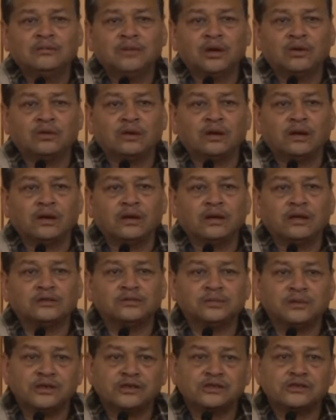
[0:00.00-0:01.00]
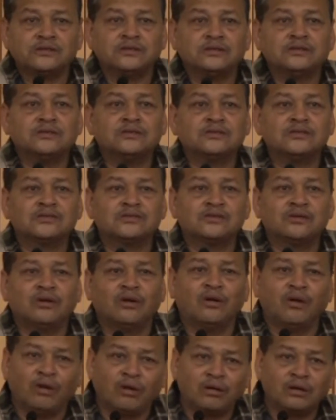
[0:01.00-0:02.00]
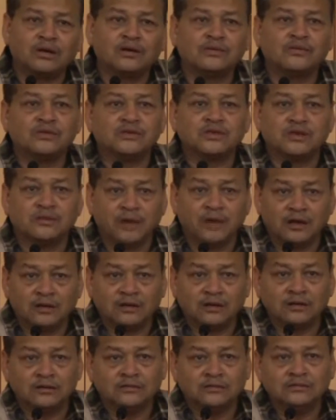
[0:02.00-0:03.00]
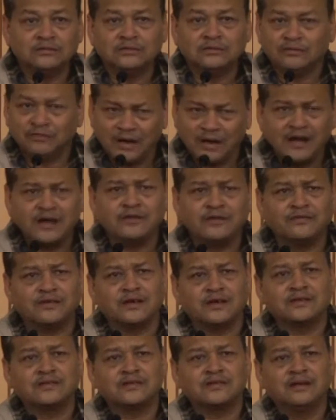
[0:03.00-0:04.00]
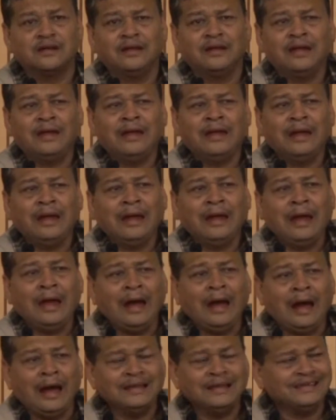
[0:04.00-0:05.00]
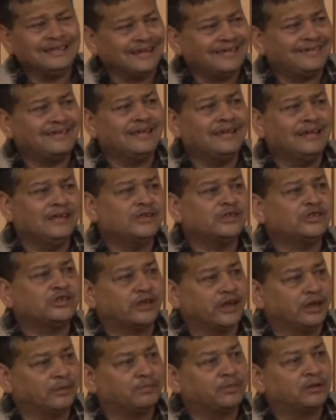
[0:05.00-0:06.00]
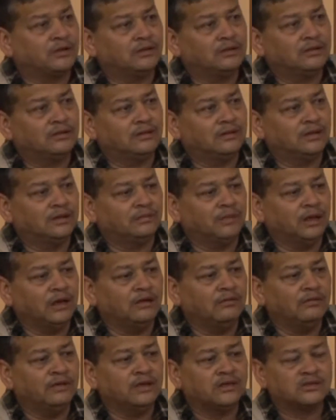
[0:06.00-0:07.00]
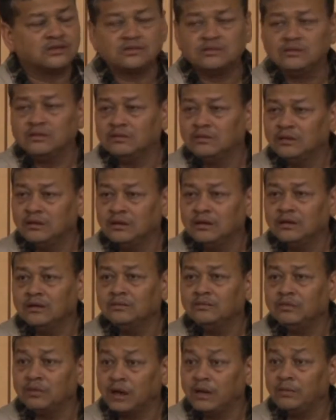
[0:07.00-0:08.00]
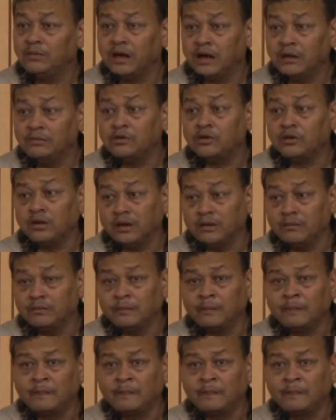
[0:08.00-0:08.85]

mountaineering expeditions, or it was Himankan, variety of things. I think that really shaped in many ways what I became today.